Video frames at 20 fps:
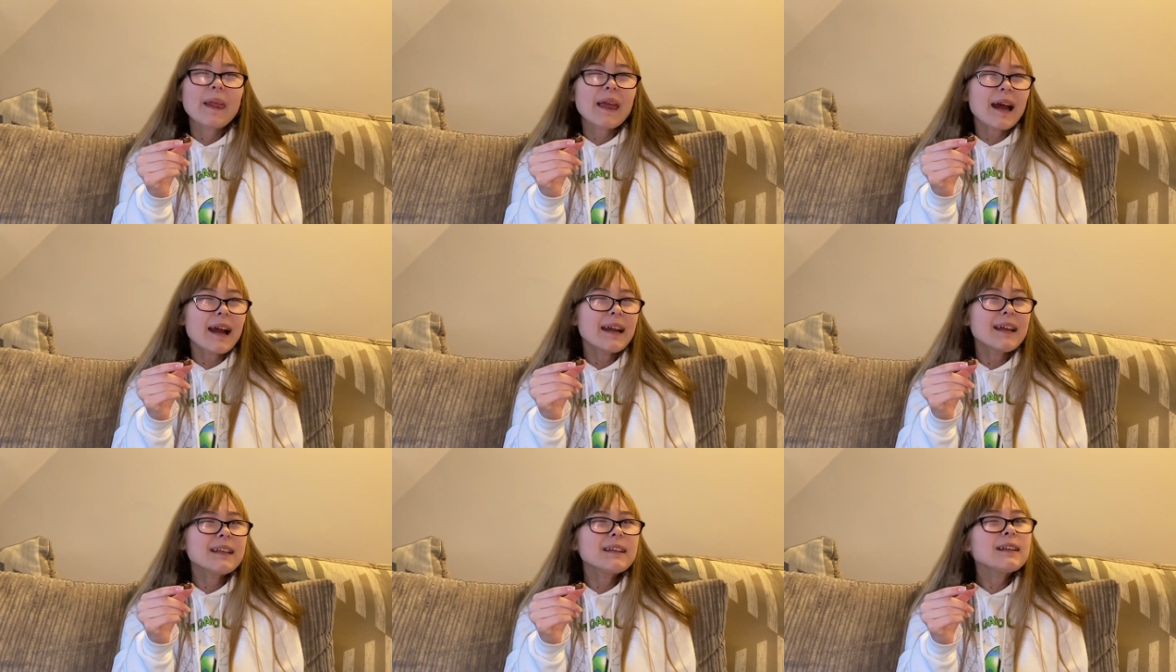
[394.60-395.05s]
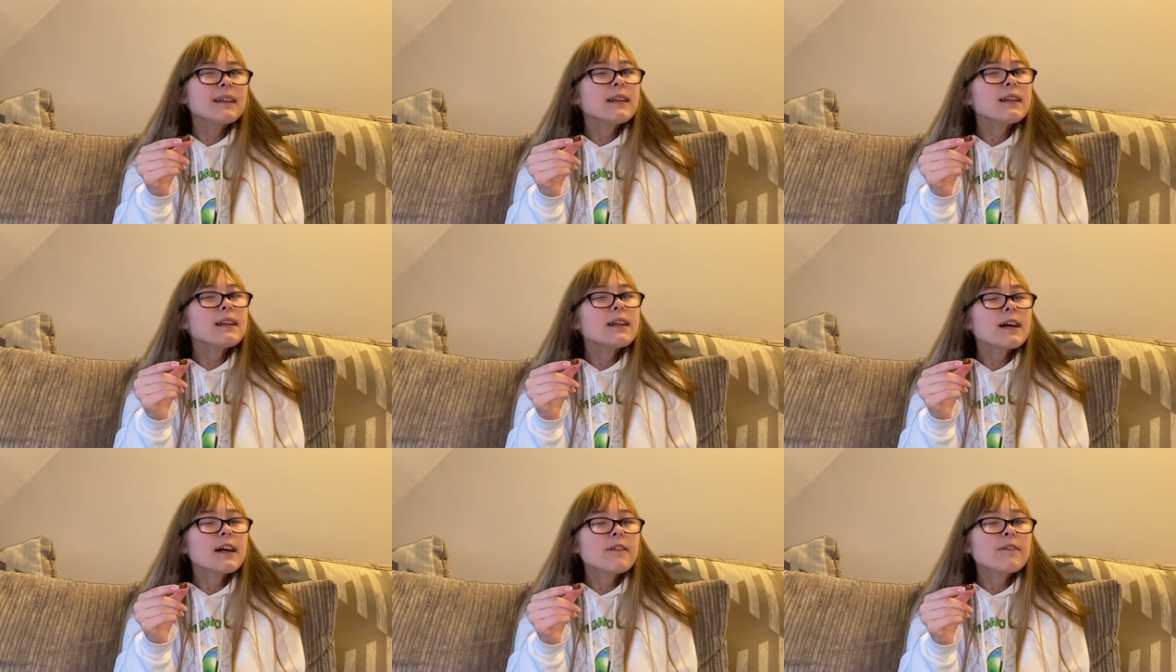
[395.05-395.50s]

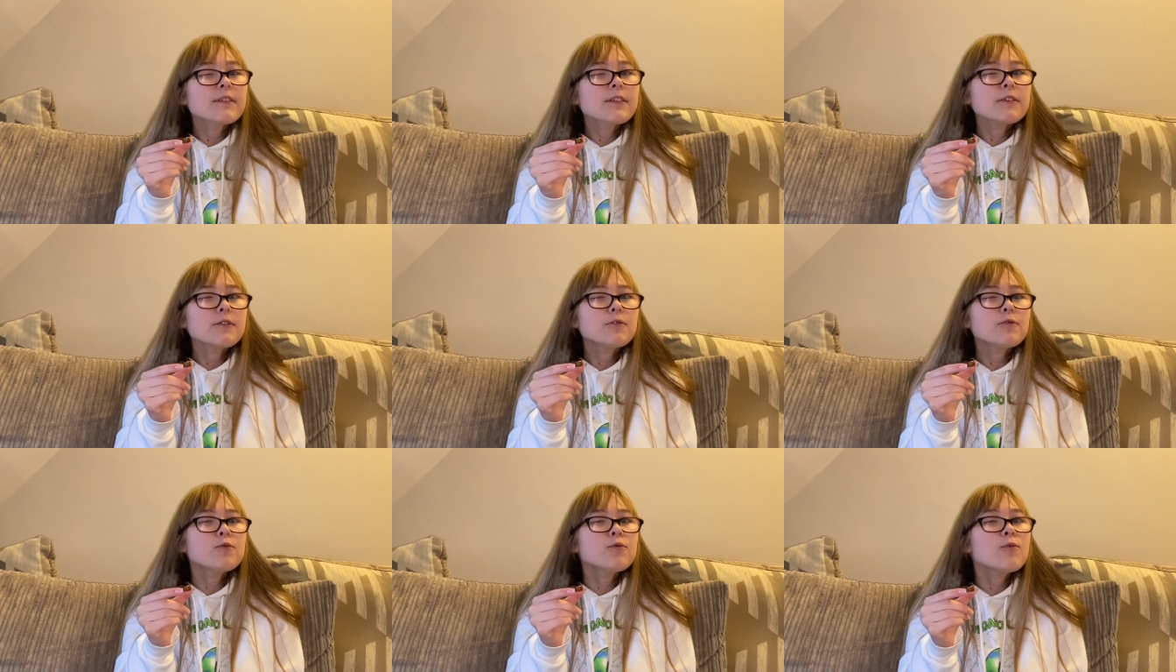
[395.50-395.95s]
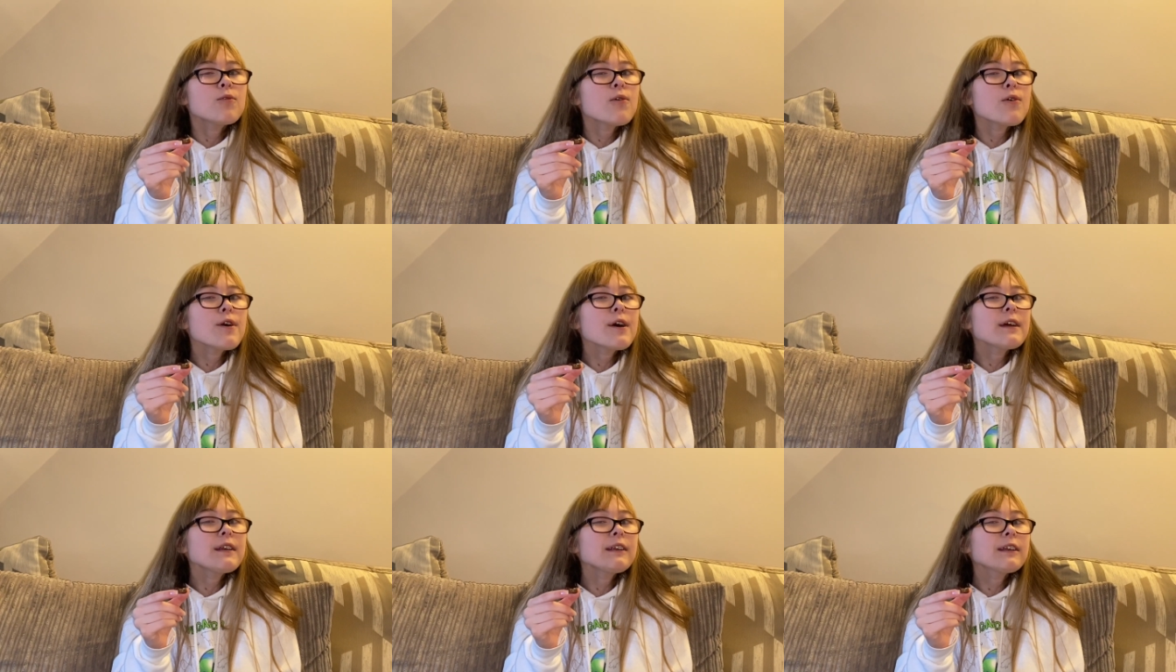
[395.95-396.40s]
I love the
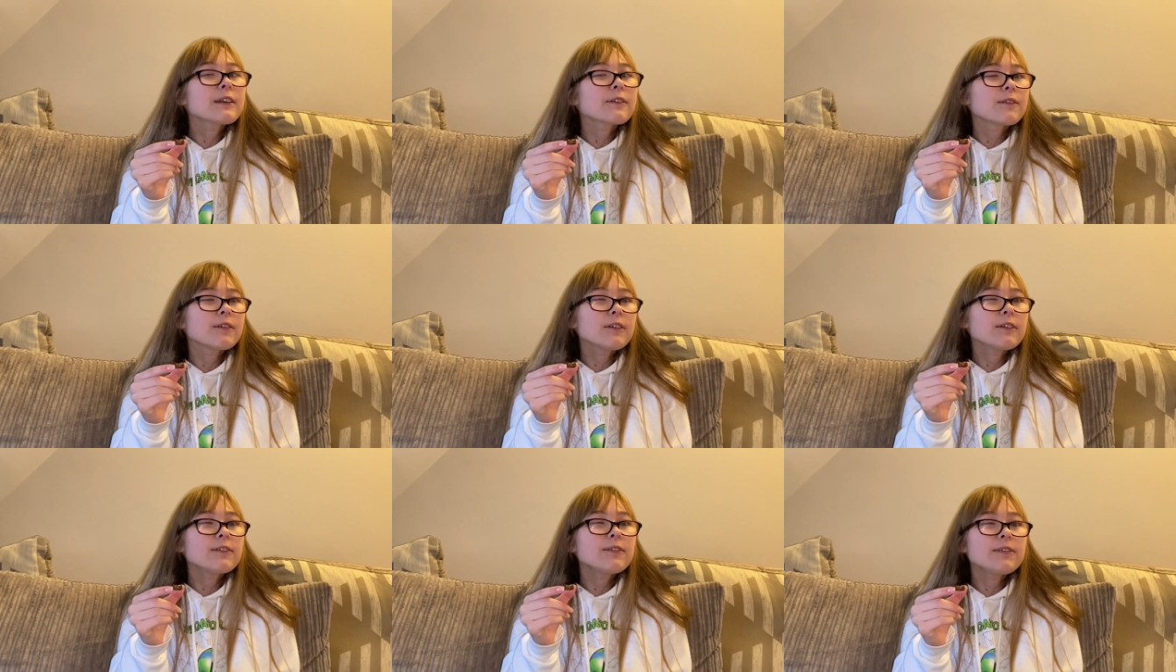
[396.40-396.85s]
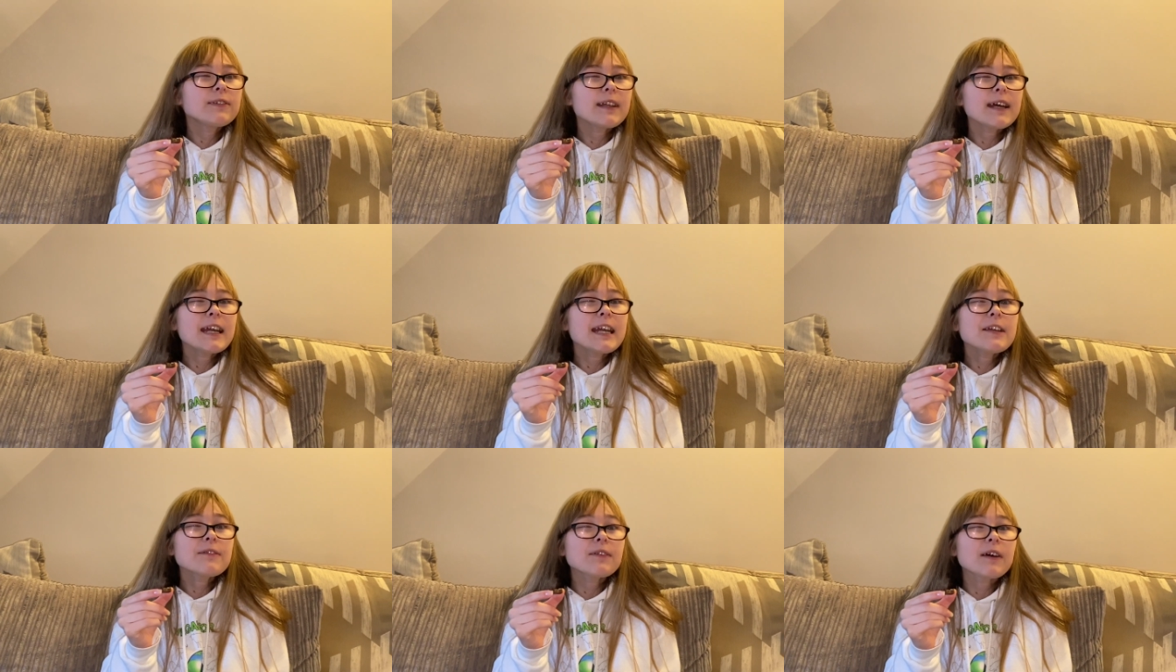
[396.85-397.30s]
wonderful
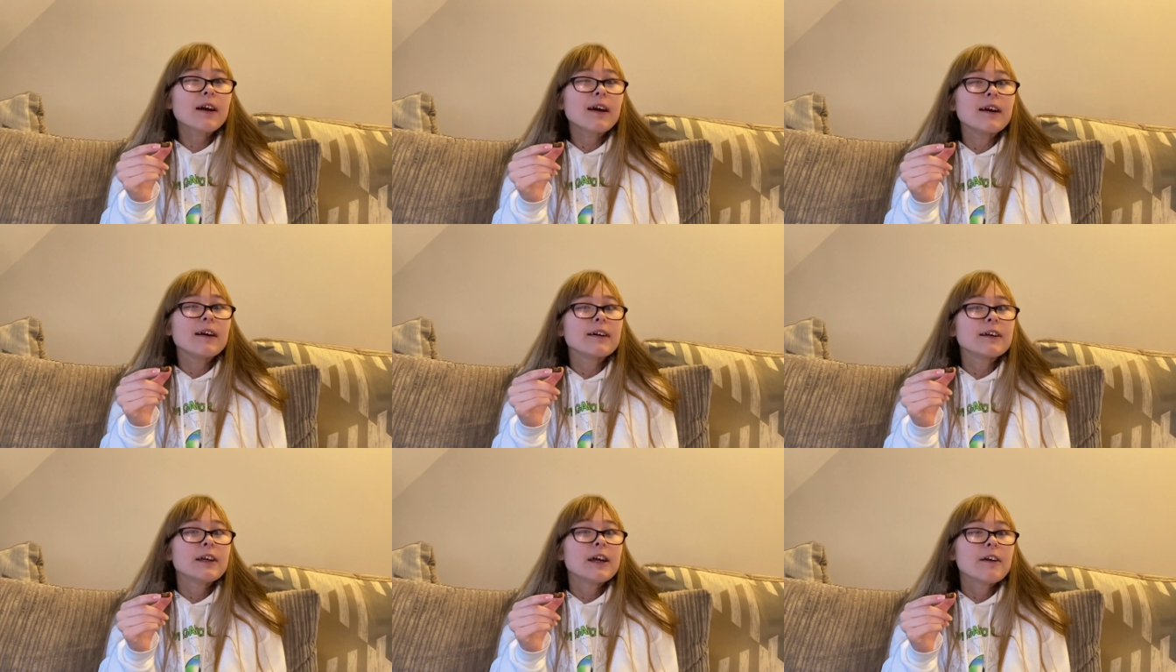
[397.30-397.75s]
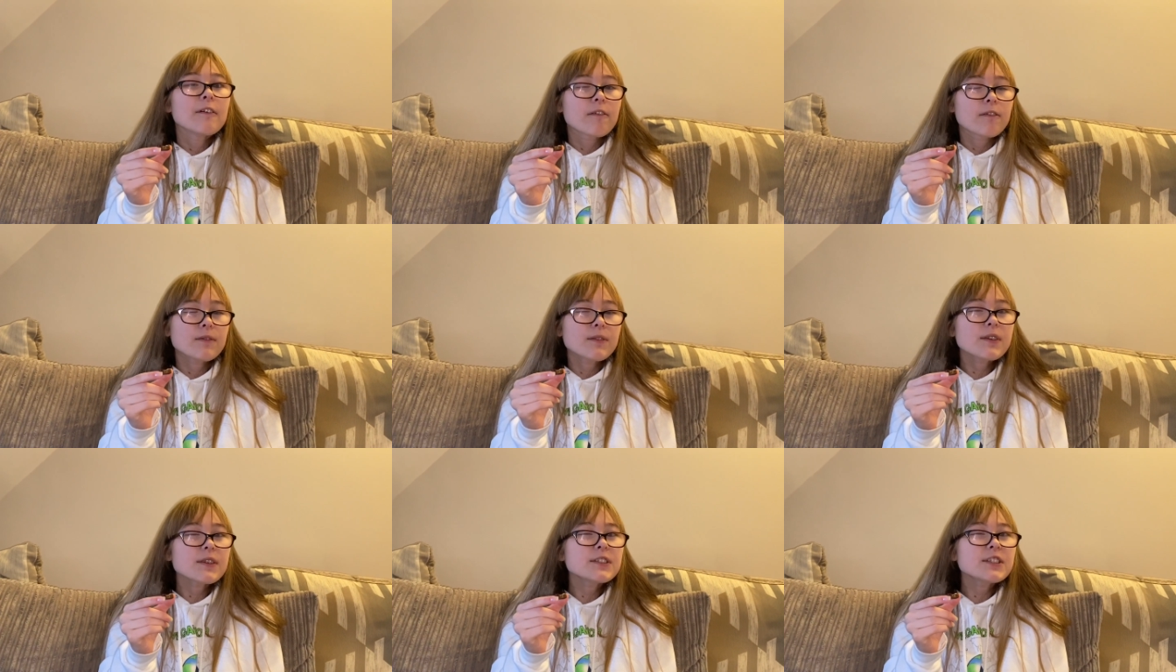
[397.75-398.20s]
flavour
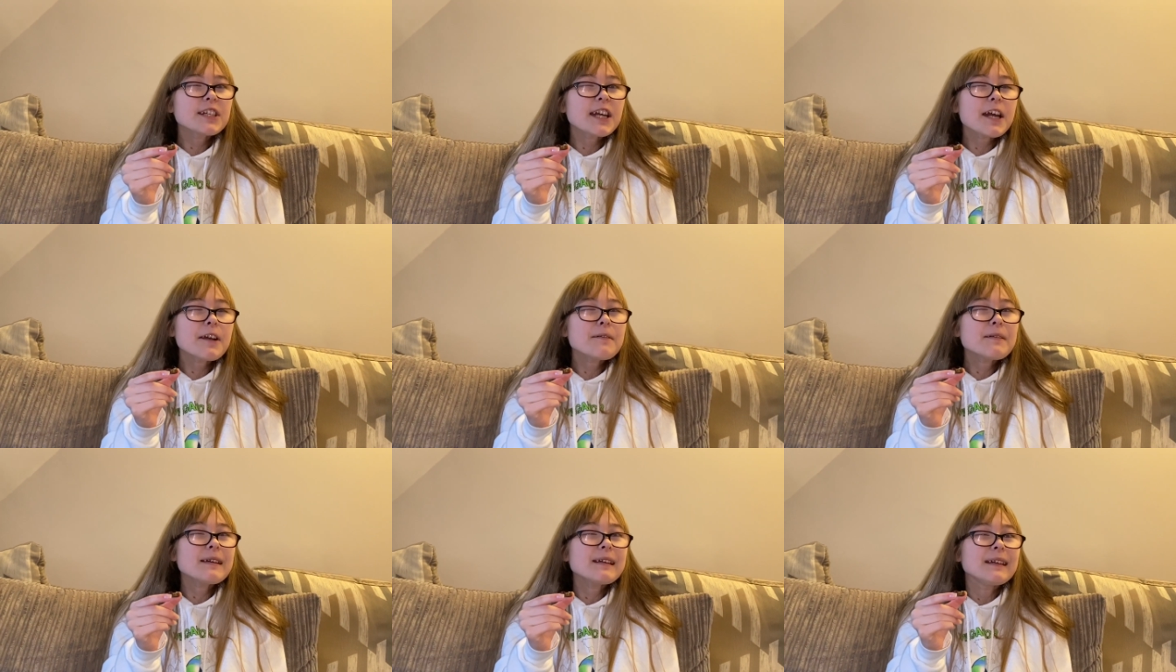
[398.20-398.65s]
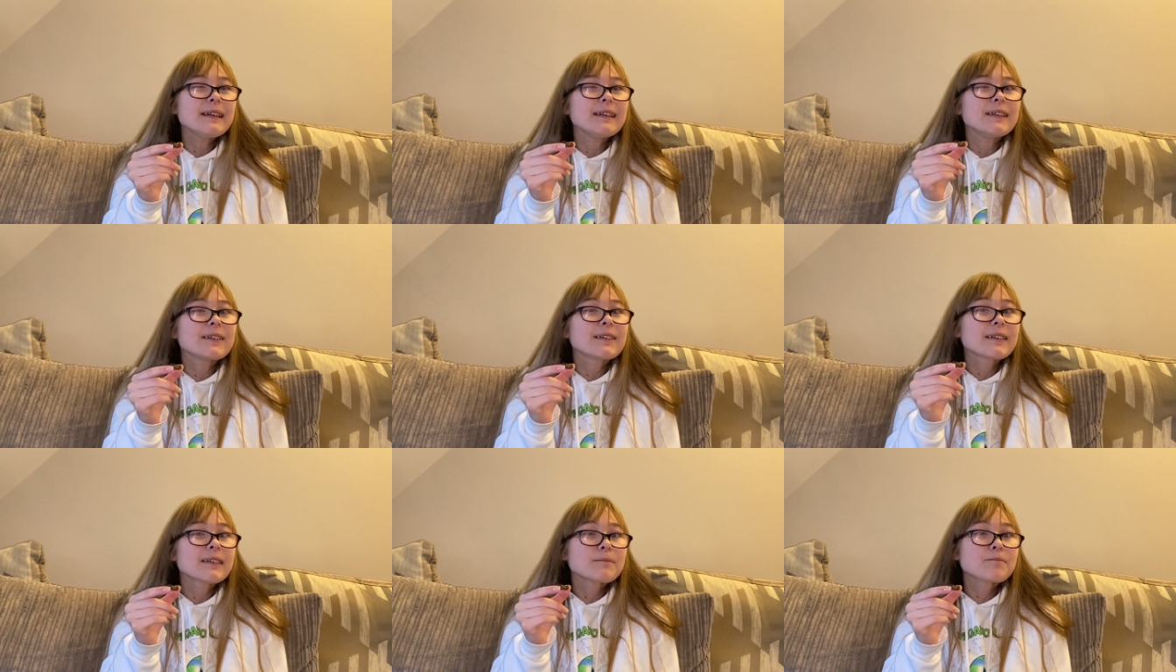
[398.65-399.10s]
from the
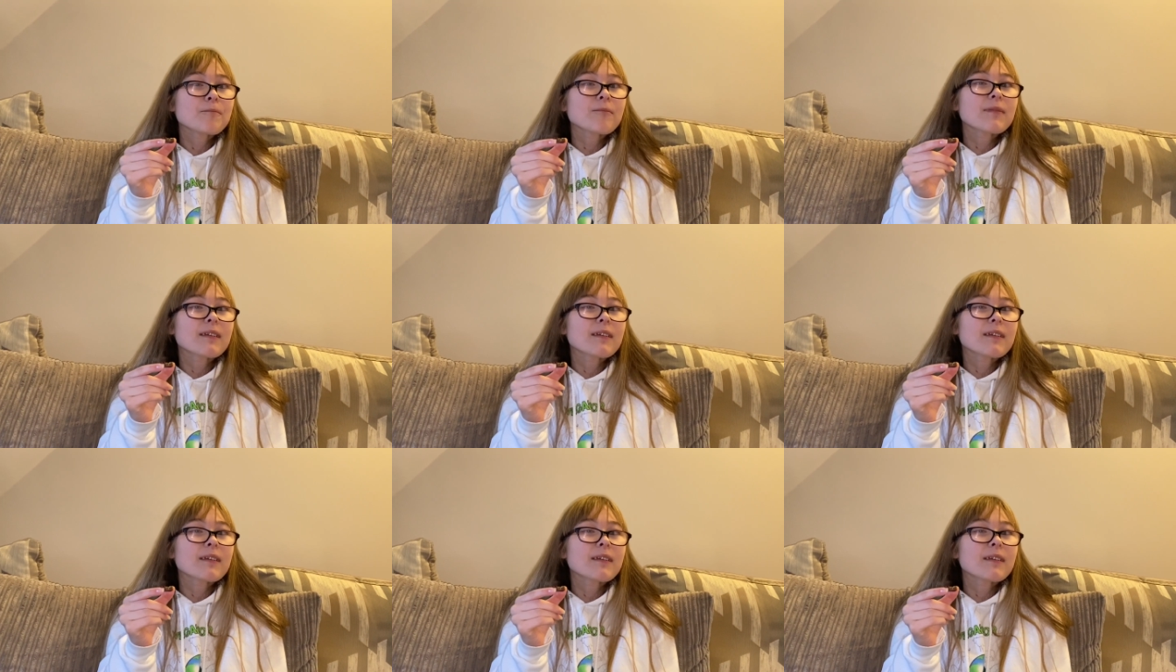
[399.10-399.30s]
cherries